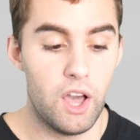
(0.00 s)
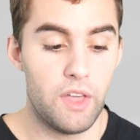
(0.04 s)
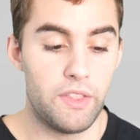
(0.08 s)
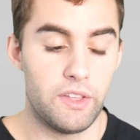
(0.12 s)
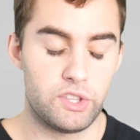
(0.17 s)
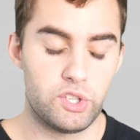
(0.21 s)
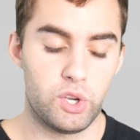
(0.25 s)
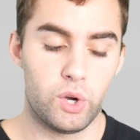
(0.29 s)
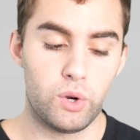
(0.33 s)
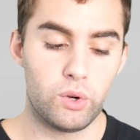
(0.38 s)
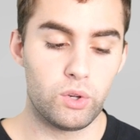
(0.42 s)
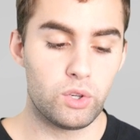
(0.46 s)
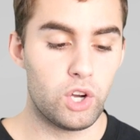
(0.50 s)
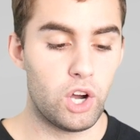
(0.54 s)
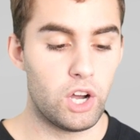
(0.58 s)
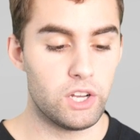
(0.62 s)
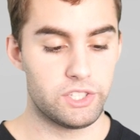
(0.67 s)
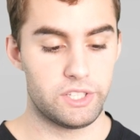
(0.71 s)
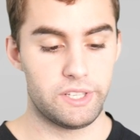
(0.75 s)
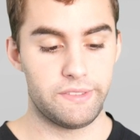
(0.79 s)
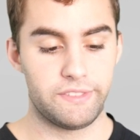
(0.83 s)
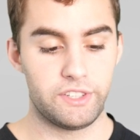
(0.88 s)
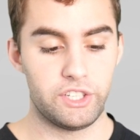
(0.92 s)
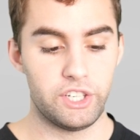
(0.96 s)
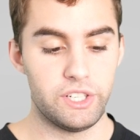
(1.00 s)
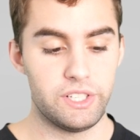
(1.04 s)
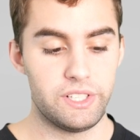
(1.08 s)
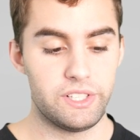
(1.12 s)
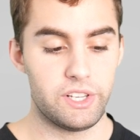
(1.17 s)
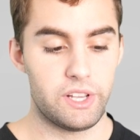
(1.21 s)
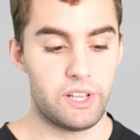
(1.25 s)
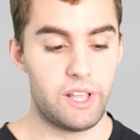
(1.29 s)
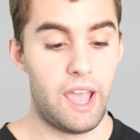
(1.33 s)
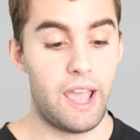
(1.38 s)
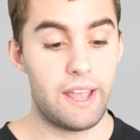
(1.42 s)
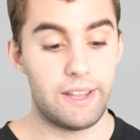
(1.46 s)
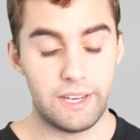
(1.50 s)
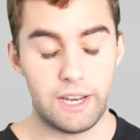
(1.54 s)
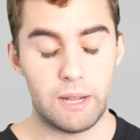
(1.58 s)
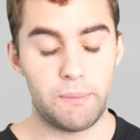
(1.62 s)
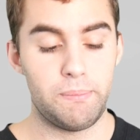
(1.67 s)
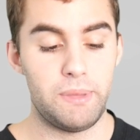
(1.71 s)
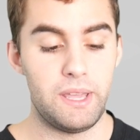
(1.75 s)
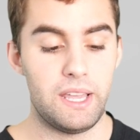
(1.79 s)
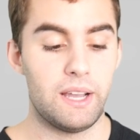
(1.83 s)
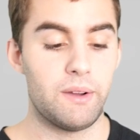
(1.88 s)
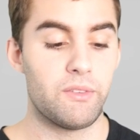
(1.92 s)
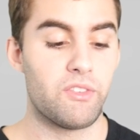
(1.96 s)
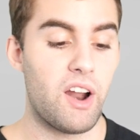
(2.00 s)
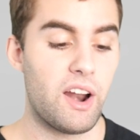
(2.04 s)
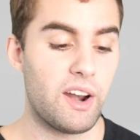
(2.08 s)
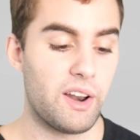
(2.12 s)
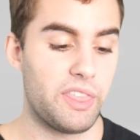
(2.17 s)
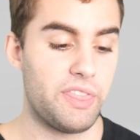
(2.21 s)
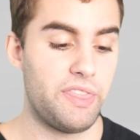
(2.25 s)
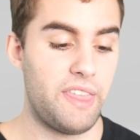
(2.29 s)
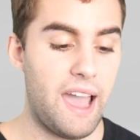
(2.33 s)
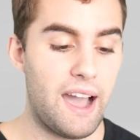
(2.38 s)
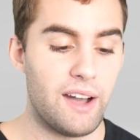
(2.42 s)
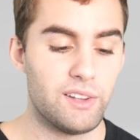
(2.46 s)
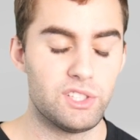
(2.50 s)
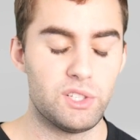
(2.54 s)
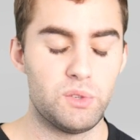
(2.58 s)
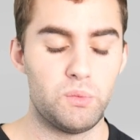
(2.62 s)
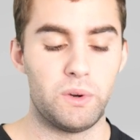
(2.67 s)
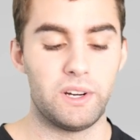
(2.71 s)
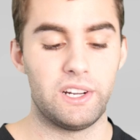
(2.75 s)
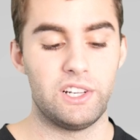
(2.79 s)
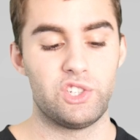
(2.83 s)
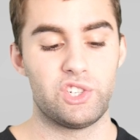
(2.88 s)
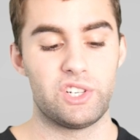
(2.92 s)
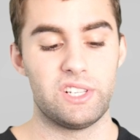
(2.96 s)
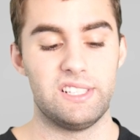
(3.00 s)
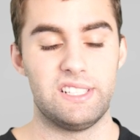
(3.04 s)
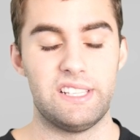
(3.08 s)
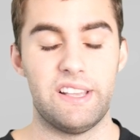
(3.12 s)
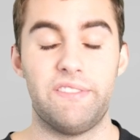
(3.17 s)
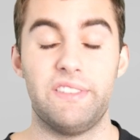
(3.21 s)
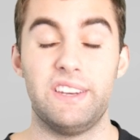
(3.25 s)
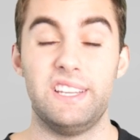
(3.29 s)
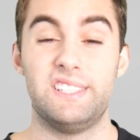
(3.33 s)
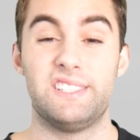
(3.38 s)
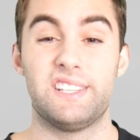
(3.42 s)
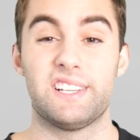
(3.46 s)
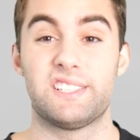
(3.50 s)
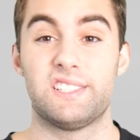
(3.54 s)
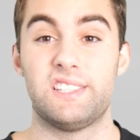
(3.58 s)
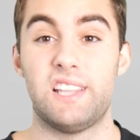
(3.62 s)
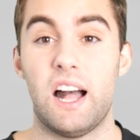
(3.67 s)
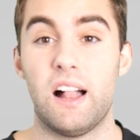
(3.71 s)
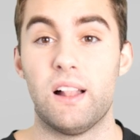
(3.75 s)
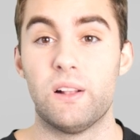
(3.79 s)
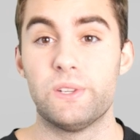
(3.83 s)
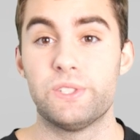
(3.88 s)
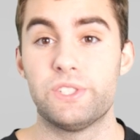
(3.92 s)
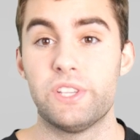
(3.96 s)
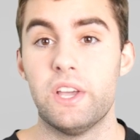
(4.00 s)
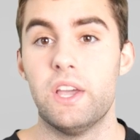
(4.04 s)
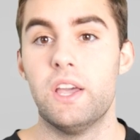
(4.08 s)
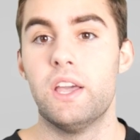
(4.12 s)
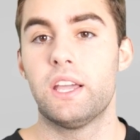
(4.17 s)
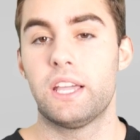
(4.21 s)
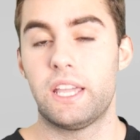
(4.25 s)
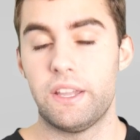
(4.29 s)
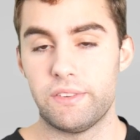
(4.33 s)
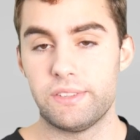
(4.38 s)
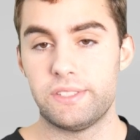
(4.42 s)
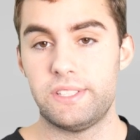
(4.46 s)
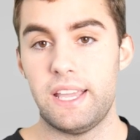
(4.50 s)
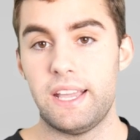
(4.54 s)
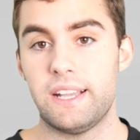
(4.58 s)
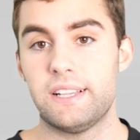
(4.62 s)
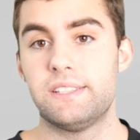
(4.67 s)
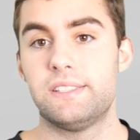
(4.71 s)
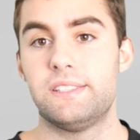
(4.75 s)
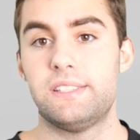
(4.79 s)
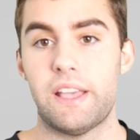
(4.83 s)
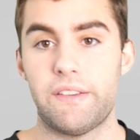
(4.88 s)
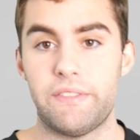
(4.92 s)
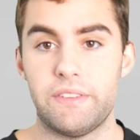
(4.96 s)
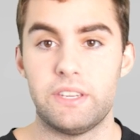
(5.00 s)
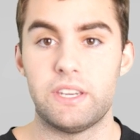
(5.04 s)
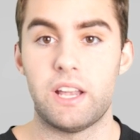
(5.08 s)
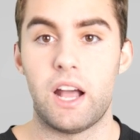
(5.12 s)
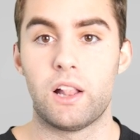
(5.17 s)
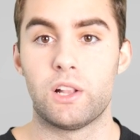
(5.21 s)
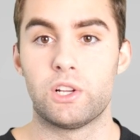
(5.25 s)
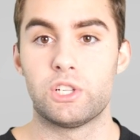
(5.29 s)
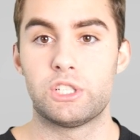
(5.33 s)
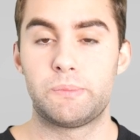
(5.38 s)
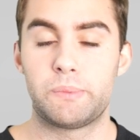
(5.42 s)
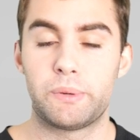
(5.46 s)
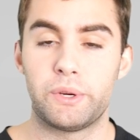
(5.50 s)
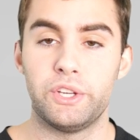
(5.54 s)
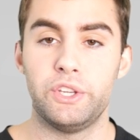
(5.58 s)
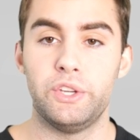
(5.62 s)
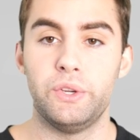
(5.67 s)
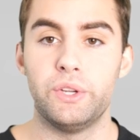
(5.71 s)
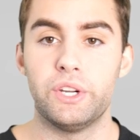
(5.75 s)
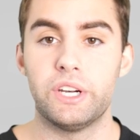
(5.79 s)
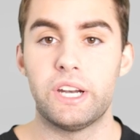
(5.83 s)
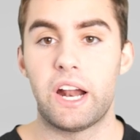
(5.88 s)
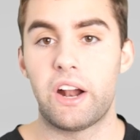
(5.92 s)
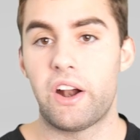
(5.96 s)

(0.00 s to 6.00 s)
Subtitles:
The total cost of goods ended up being around $1,176, give or take $7 per unit.